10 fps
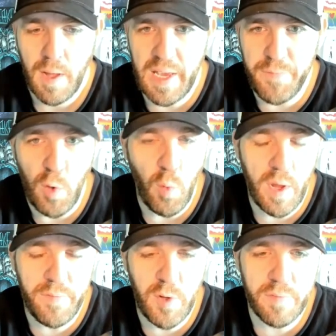If
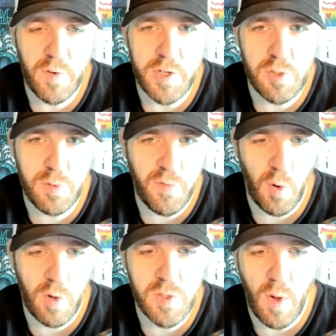you have creatures with
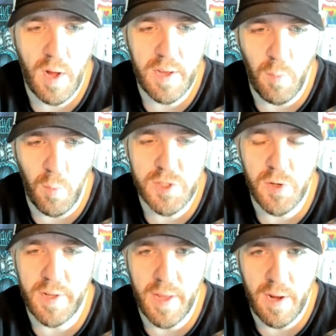Forest Walk, it works
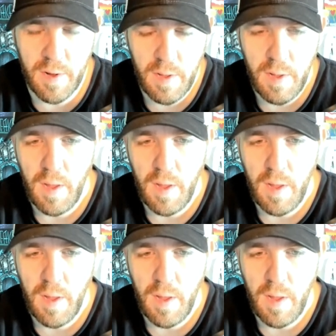great there.